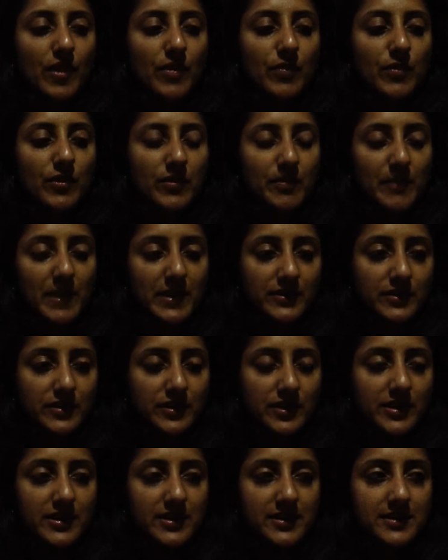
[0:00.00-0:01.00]
with
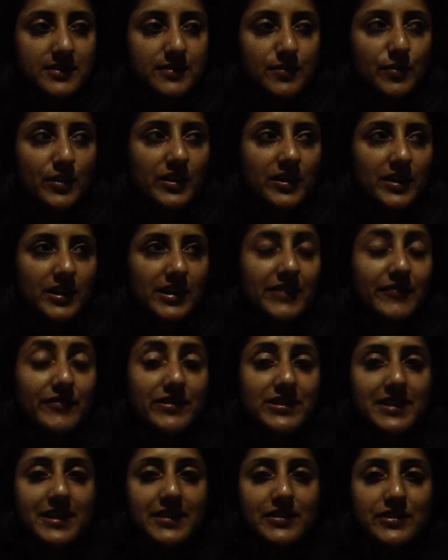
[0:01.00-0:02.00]
mantras, with an
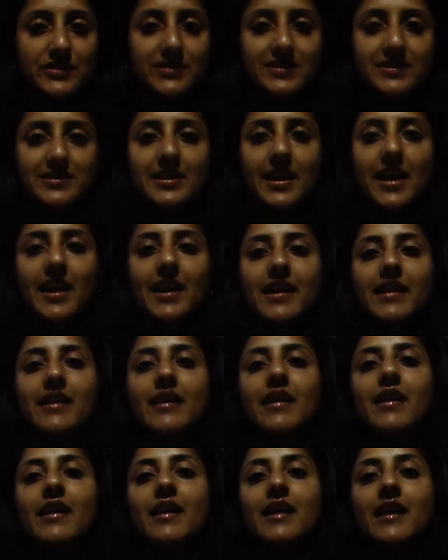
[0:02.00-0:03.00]
invitation to stay
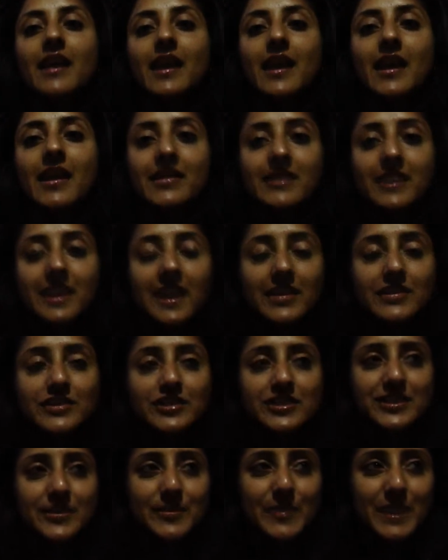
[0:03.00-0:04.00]
in the
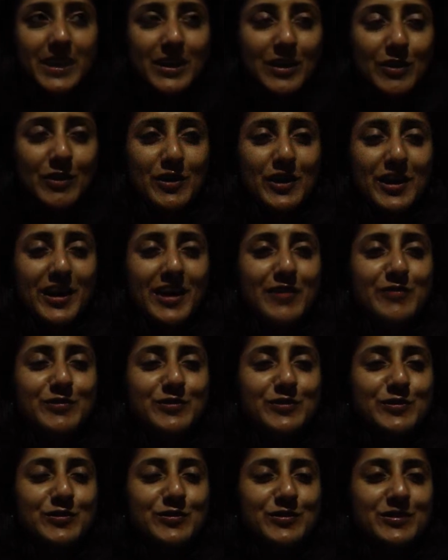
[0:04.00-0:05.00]
Ganges a bit longer,
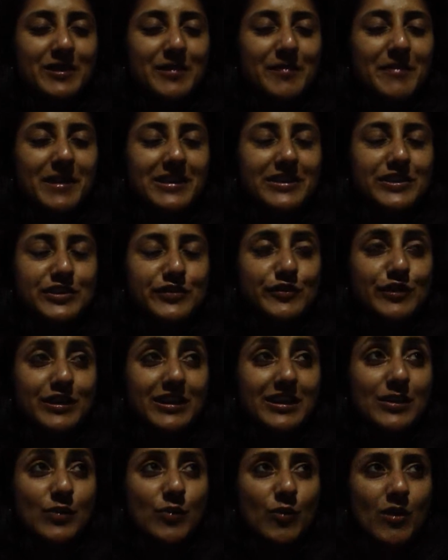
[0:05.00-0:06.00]
which was I managed for a
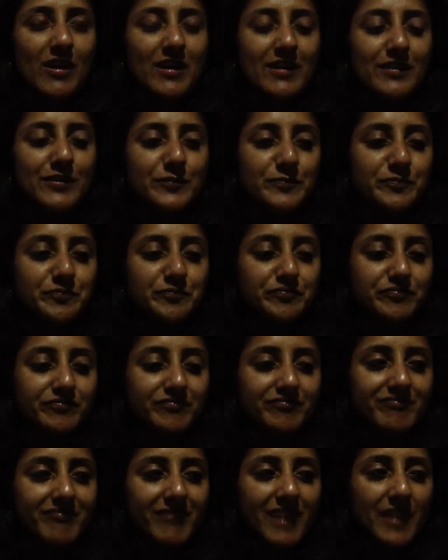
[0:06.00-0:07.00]
little while.
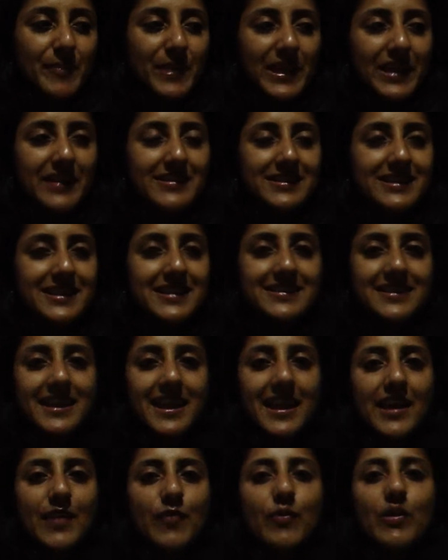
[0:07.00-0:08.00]
Because they
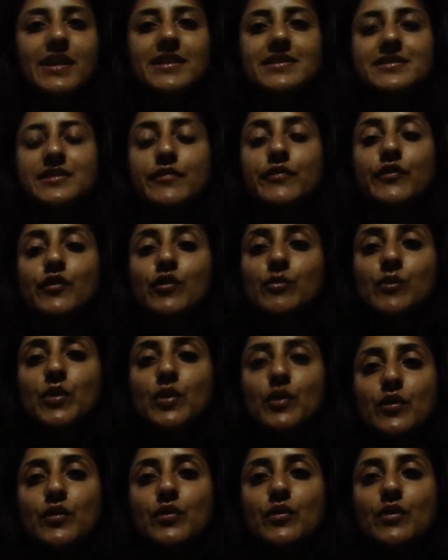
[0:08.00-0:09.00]
say when it's a full
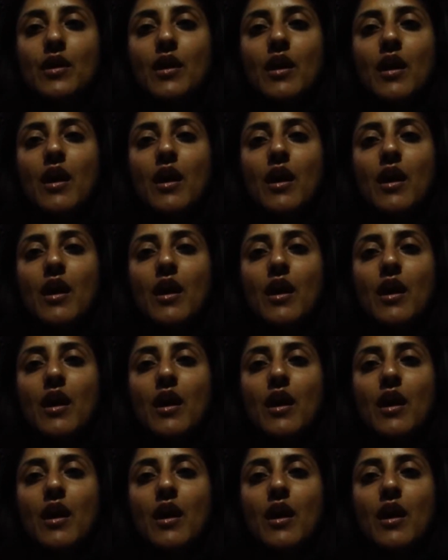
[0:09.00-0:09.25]
moon,